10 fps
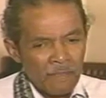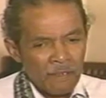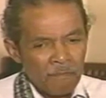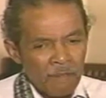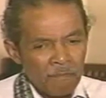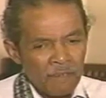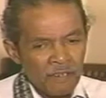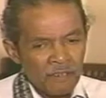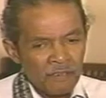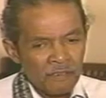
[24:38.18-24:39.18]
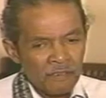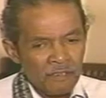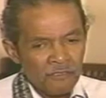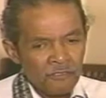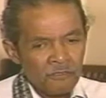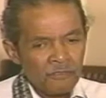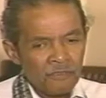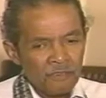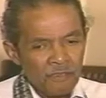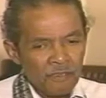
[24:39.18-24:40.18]
by playing uh, Sousa.
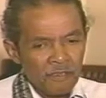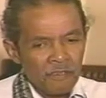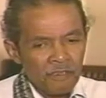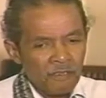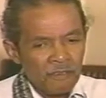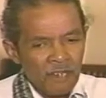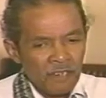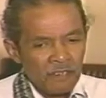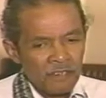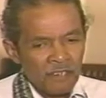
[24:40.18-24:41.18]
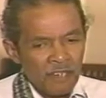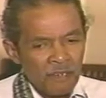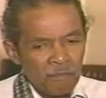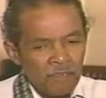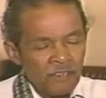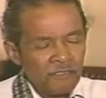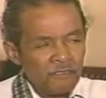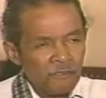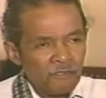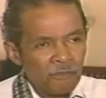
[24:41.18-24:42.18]
You know, I get a kick out of playing
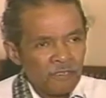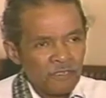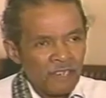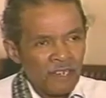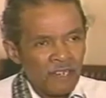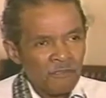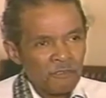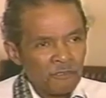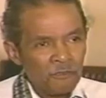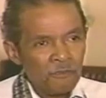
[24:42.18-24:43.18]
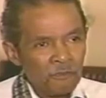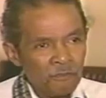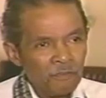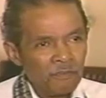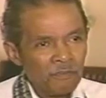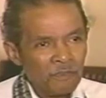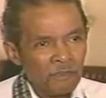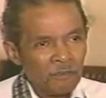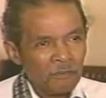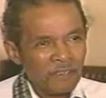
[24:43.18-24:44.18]
Sousa, but it's got to have a groove. You
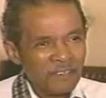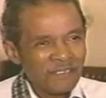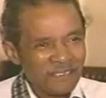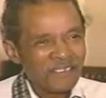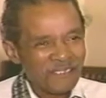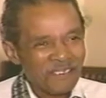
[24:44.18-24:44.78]
know what I mean?